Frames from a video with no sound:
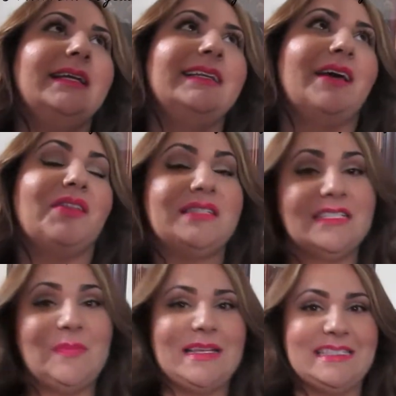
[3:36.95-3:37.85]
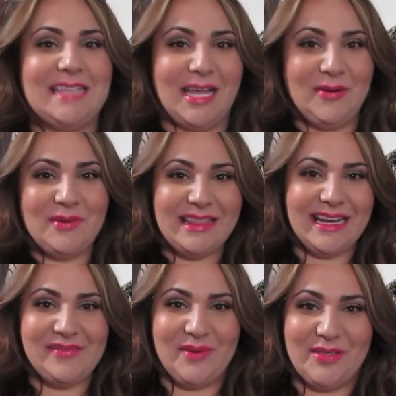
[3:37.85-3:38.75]
Now, this is my second one that
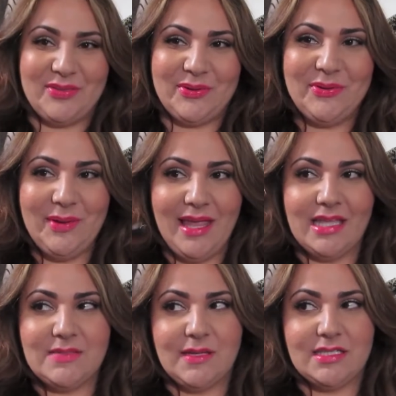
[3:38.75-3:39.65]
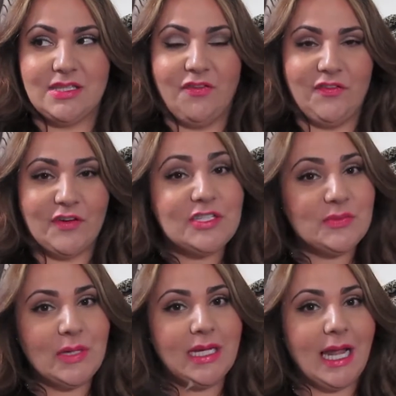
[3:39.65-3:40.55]
I went through, hence because the first
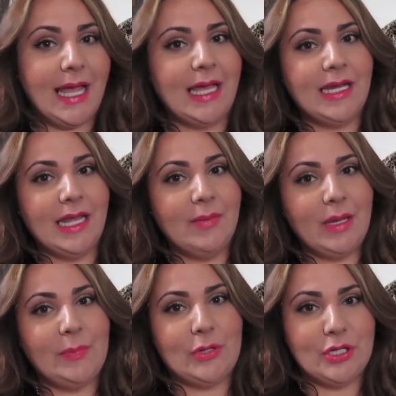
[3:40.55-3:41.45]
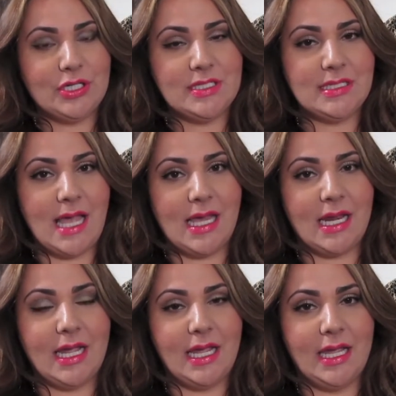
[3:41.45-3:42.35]
one I had it in my purse, and
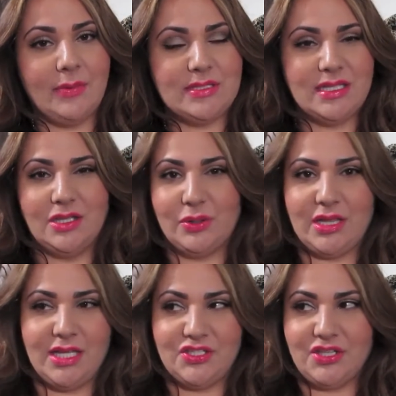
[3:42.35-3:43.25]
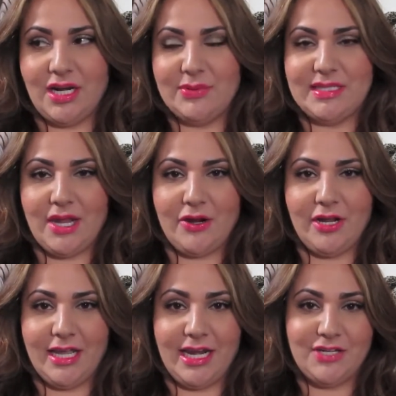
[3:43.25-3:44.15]
it was a little clutch that I was
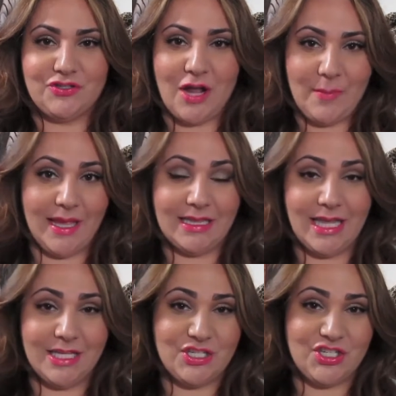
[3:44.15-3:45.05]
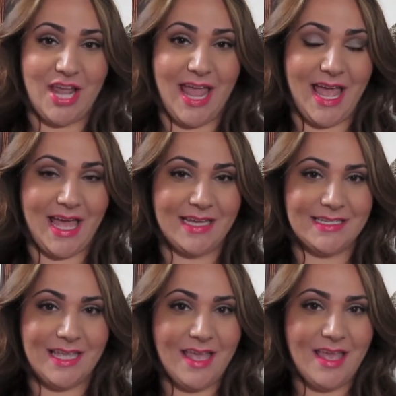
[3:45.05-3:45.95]
carrying, and I dropped my clutch,
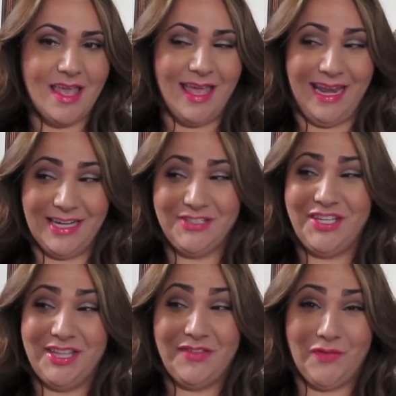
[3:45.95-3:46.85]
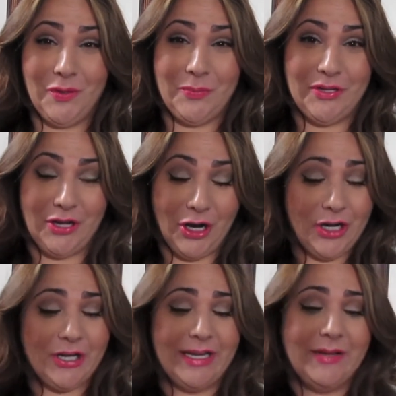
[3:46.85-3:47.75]
and it actually hit the floor pretty
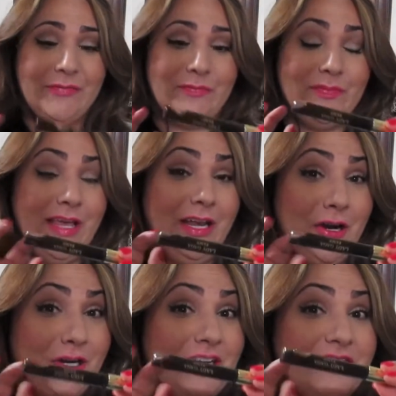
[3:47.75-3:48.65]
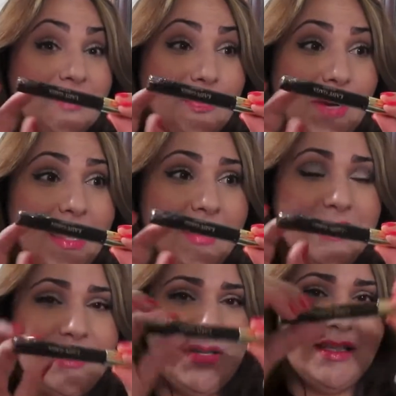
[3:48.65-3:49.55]
hard, and it hit it hard enough to break
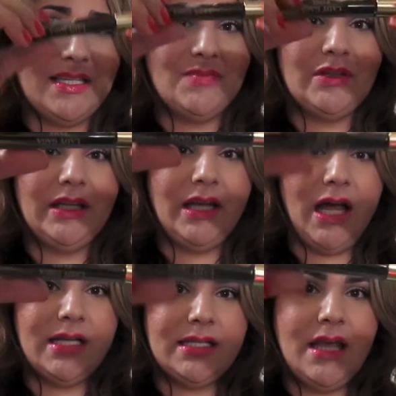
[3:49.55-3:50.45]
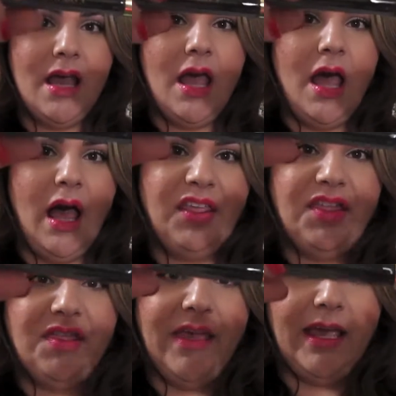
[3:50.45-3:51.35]
this. So this is really not a
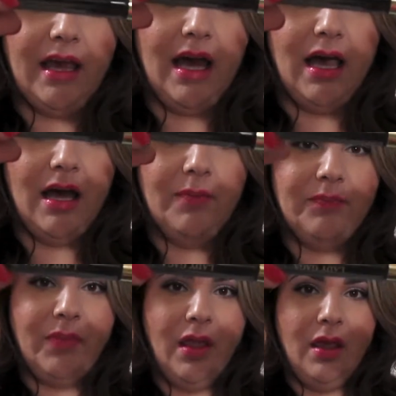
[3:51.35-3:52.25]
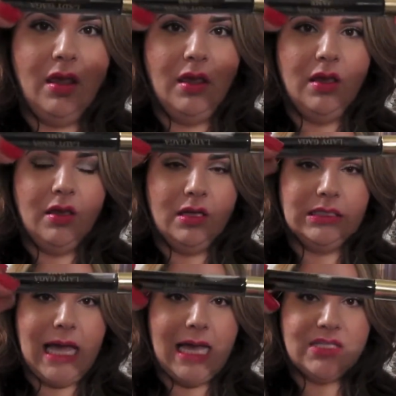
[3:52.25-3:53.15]
thick
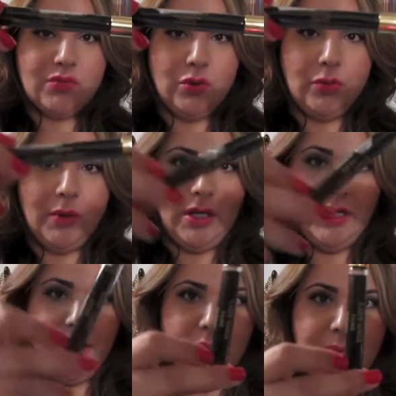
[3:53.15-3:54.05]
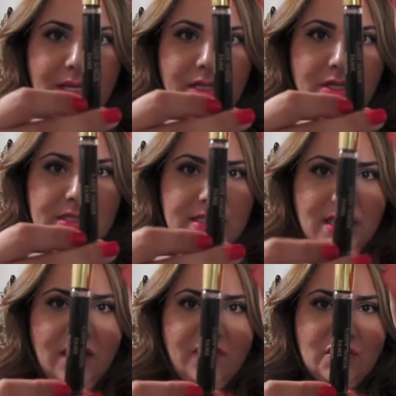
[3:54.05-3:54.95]
glass rollerball here, but you can
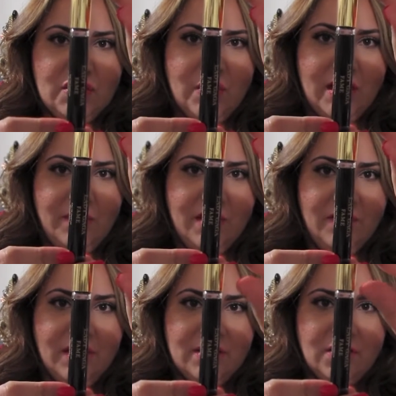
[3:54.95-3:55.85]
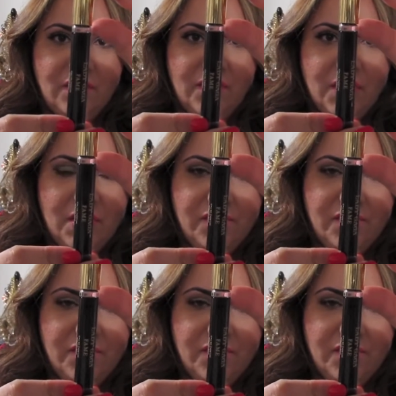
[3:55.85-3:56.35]
see I've used quite a bit of it so far